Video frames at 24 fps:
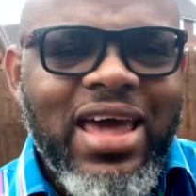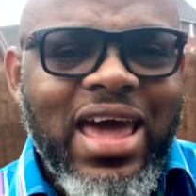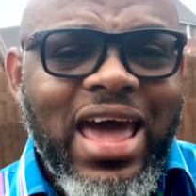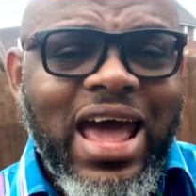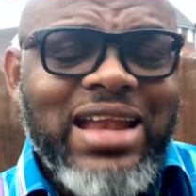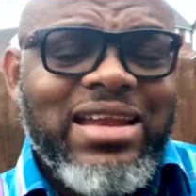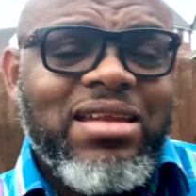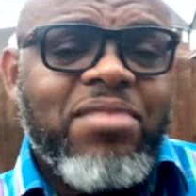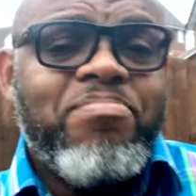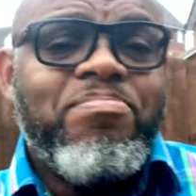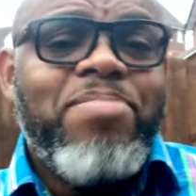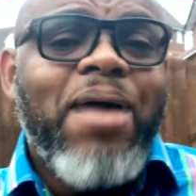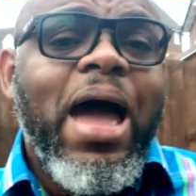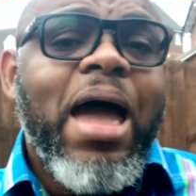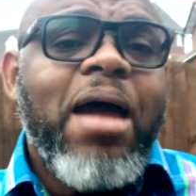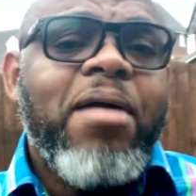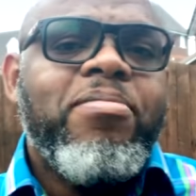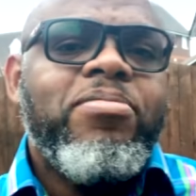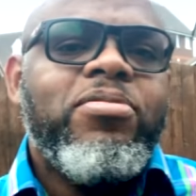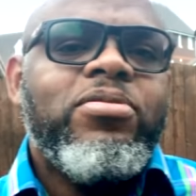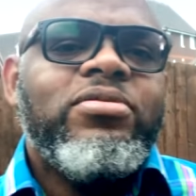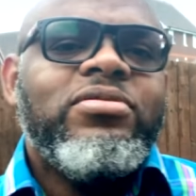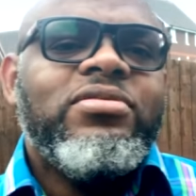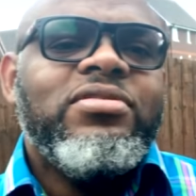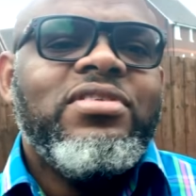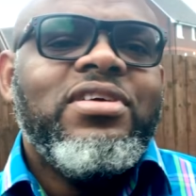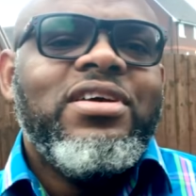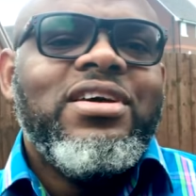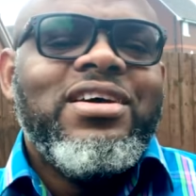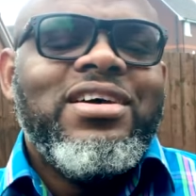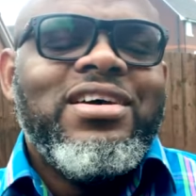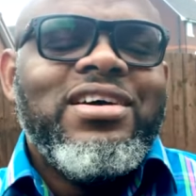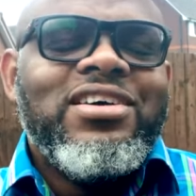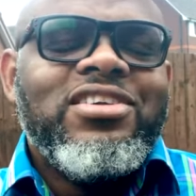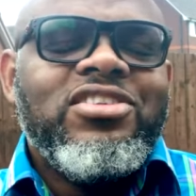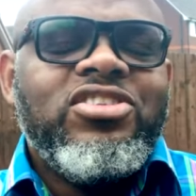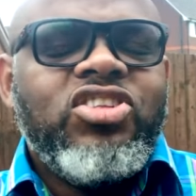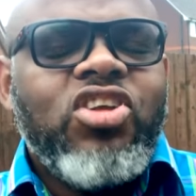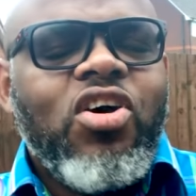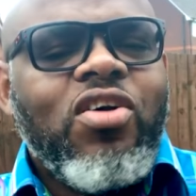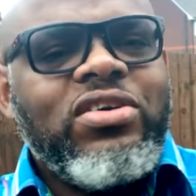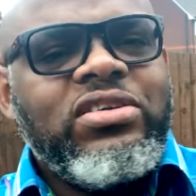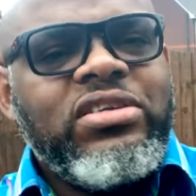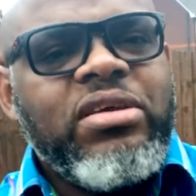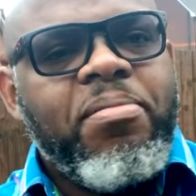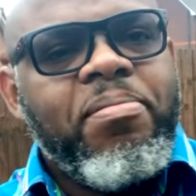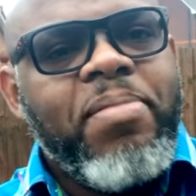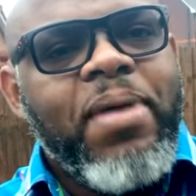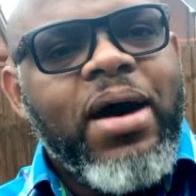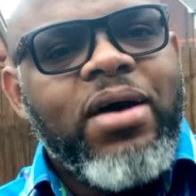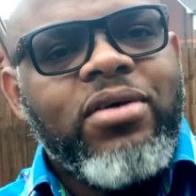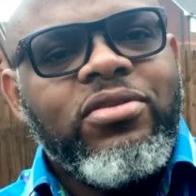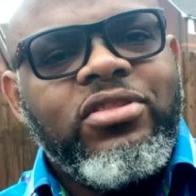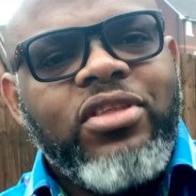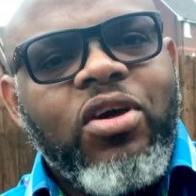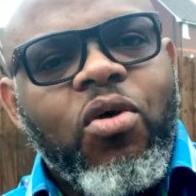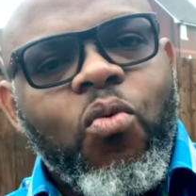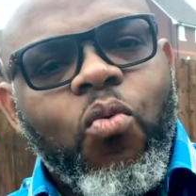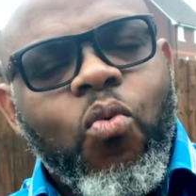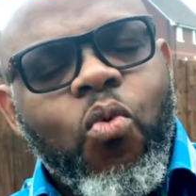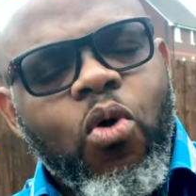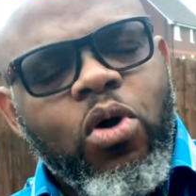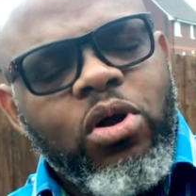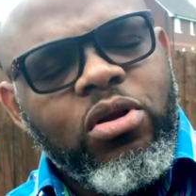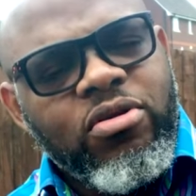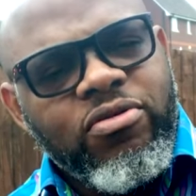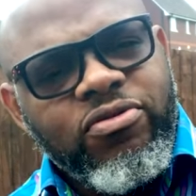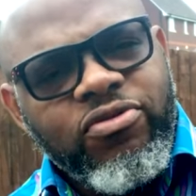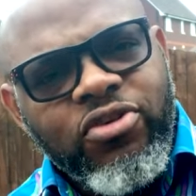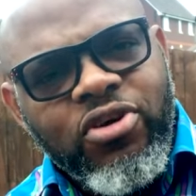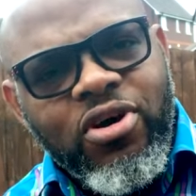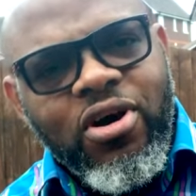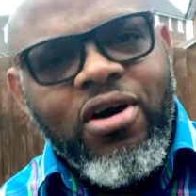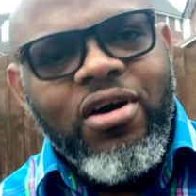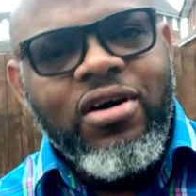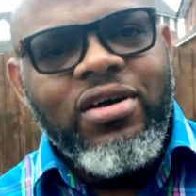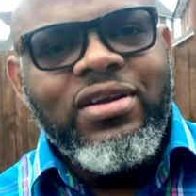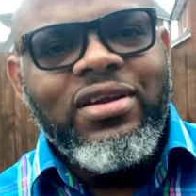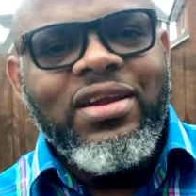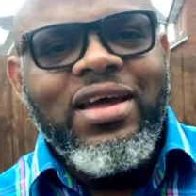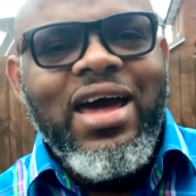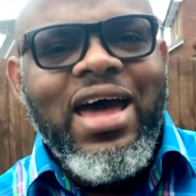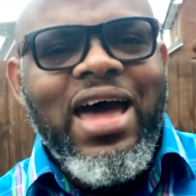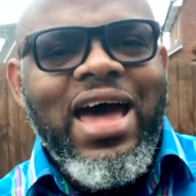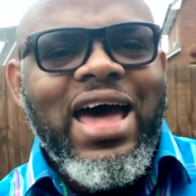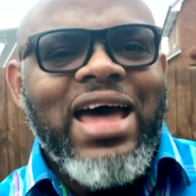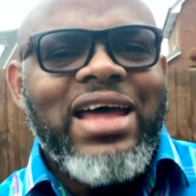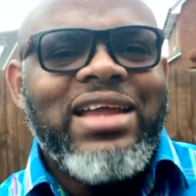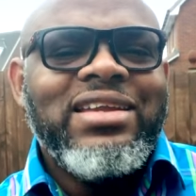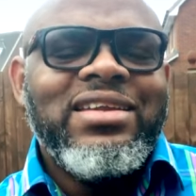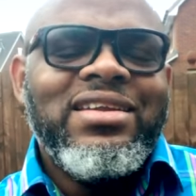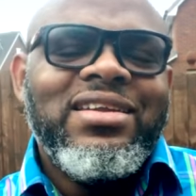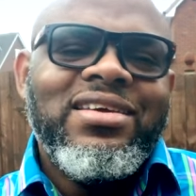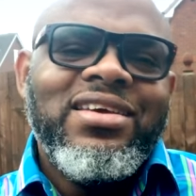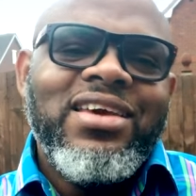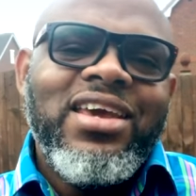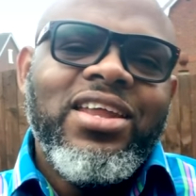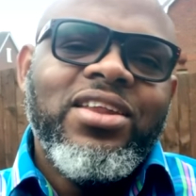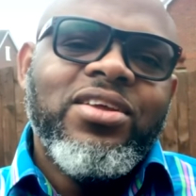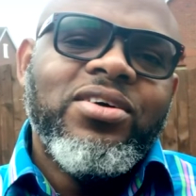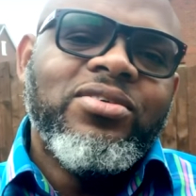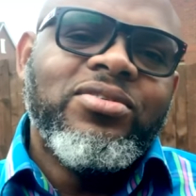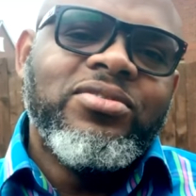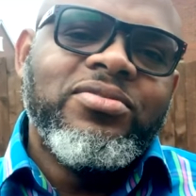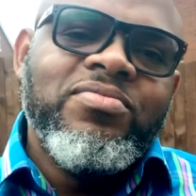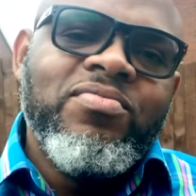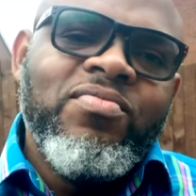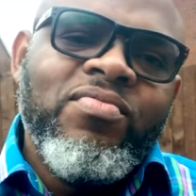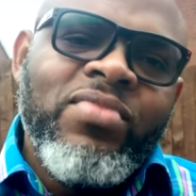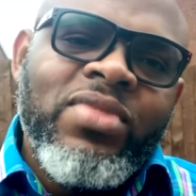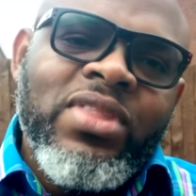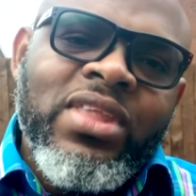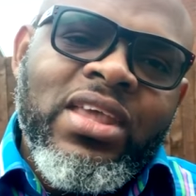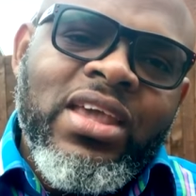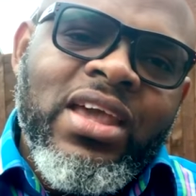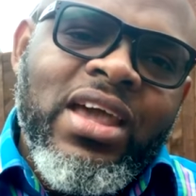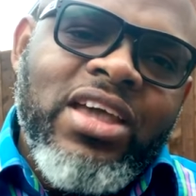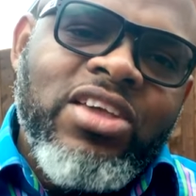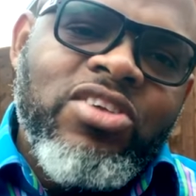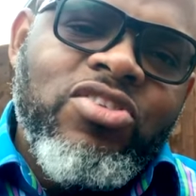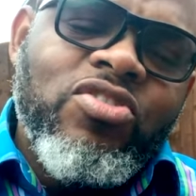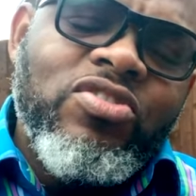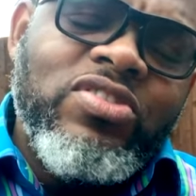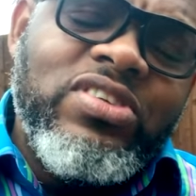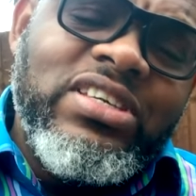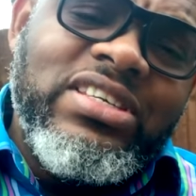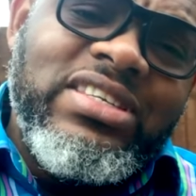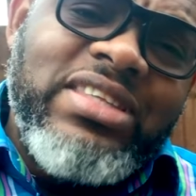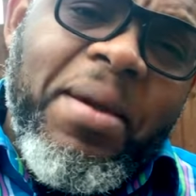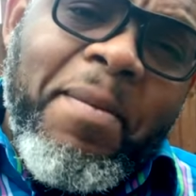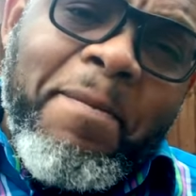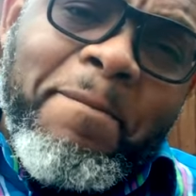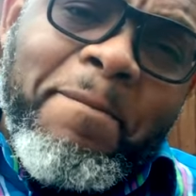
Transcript: And the Bible talks about the word of God and, you know, uses the